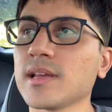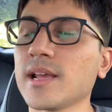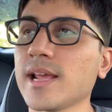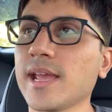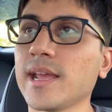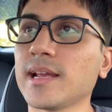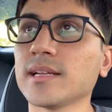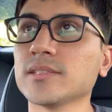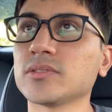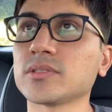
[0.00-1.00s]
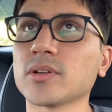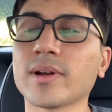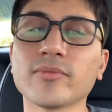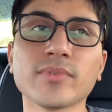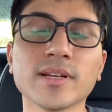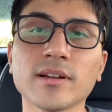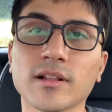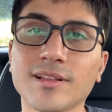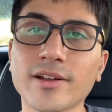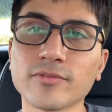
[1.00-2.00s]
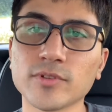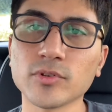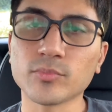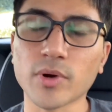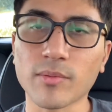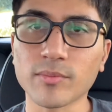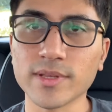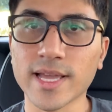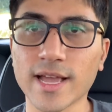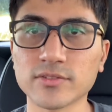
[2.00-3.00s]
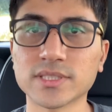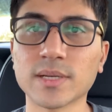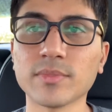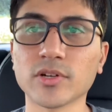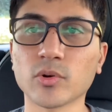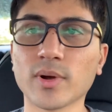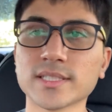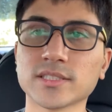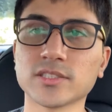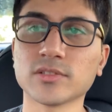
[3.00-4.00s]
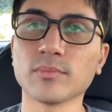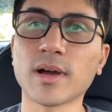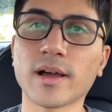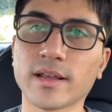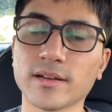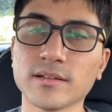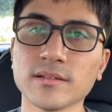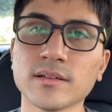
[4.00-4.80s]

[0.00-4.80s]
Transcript: And so I figured a lot of you probably have similar questions to mine.